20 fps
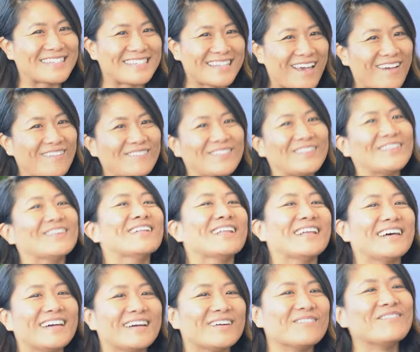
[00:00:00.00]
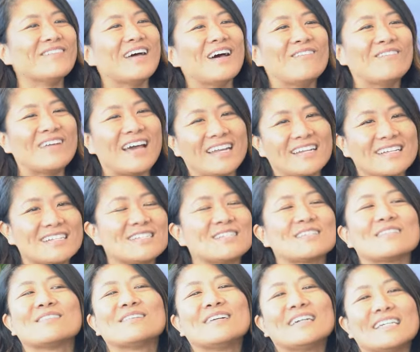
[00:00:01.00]
example, are managed
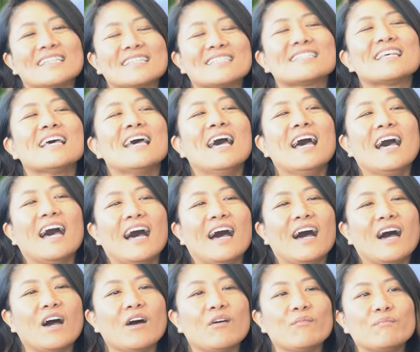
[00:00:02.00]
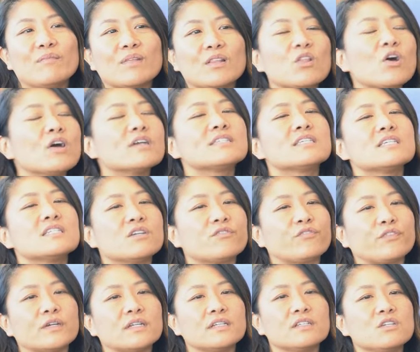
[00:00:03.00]
through us. Lots of
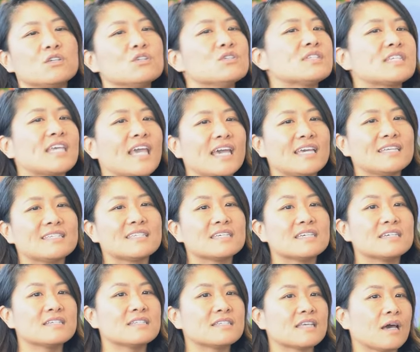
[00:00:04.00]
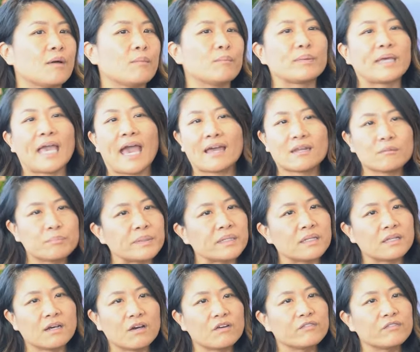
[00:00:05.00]
different use cases. Caterpillar,